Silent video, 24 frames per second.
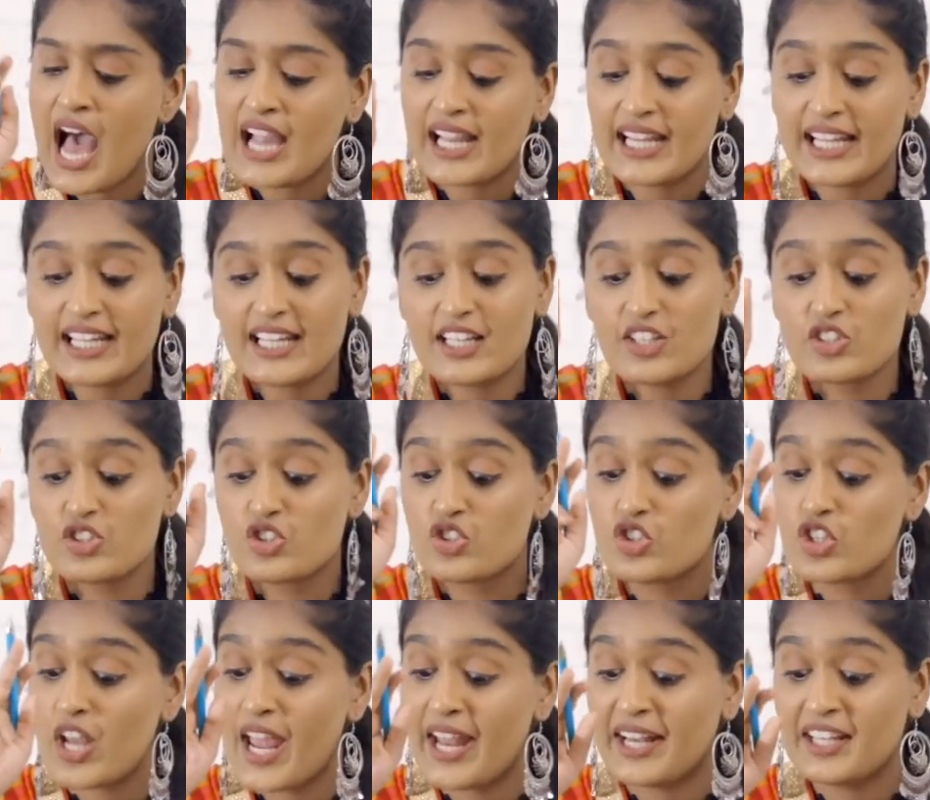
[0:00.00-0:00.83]
I
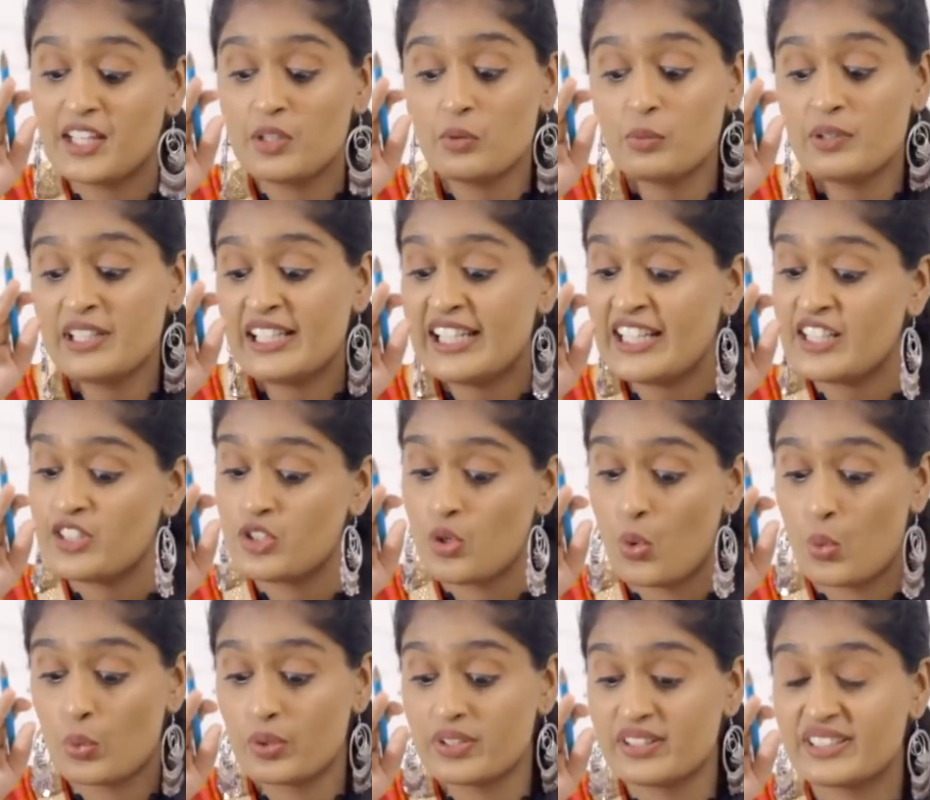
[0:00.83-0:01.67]
genuinely
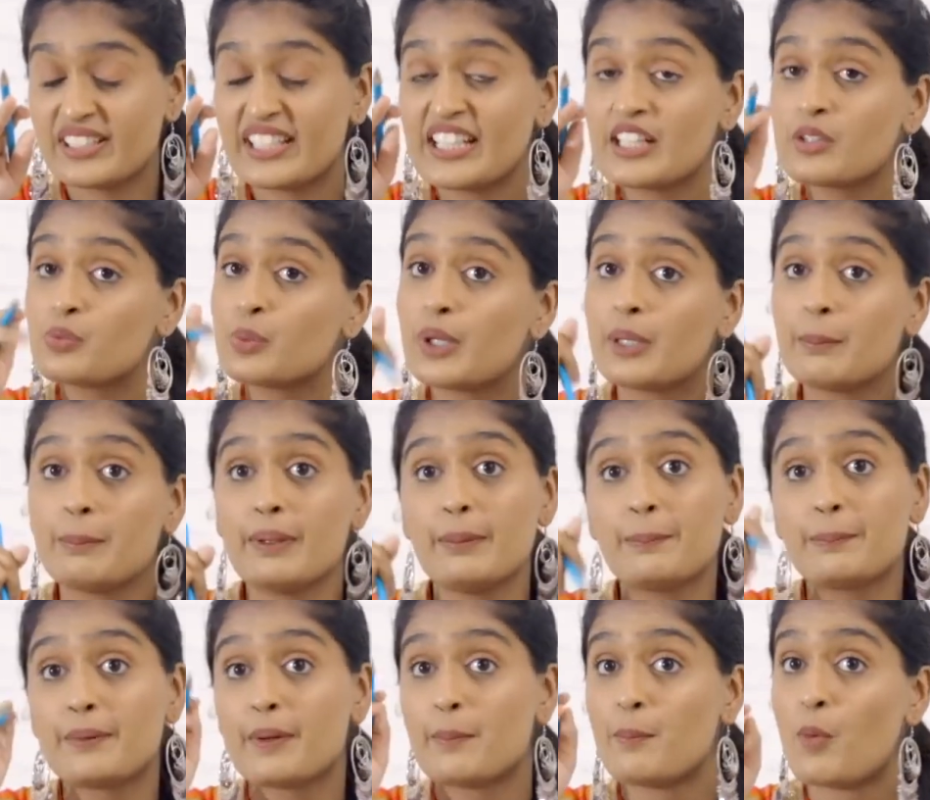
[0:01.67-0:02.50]
don't think we'd
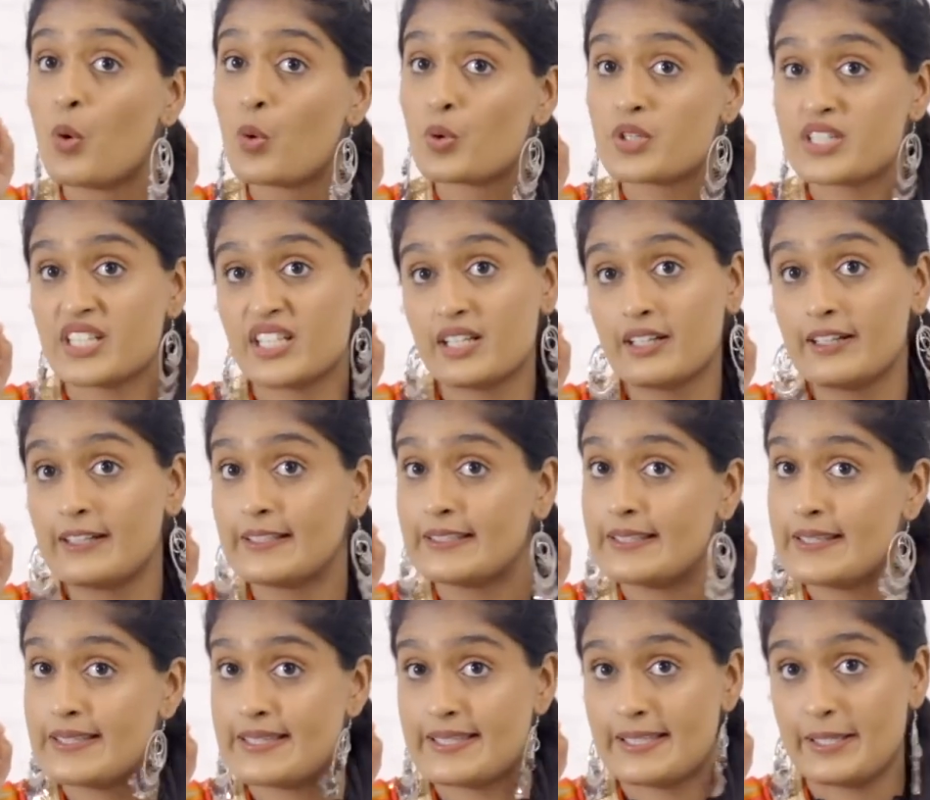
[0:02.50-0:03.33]
be promoting her
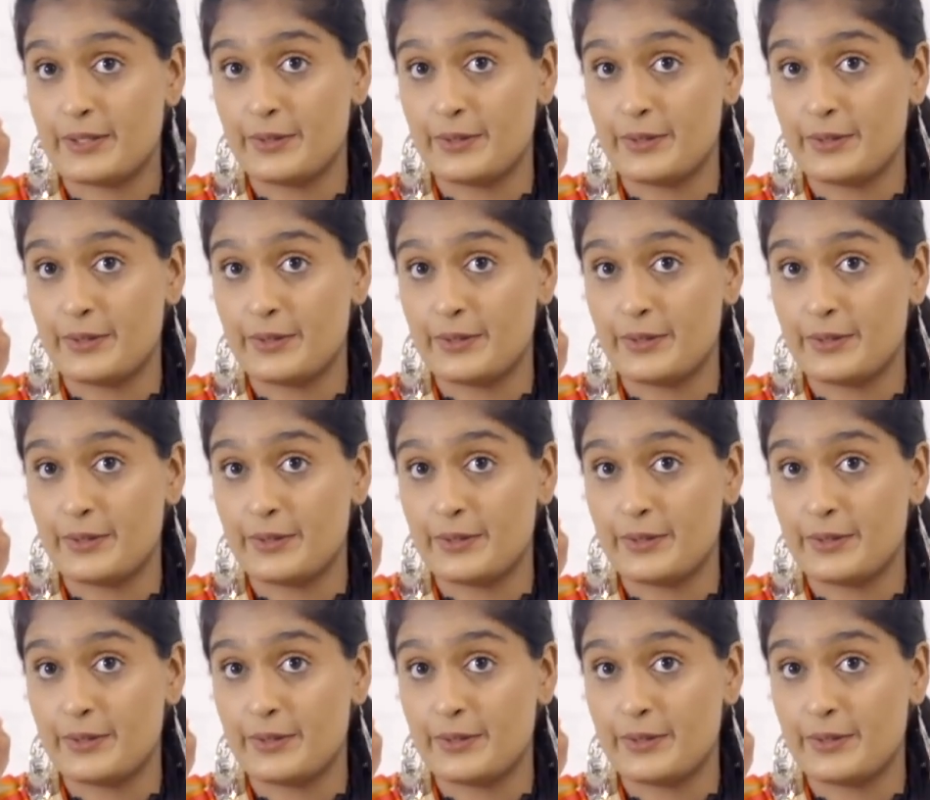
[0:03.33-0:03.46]
this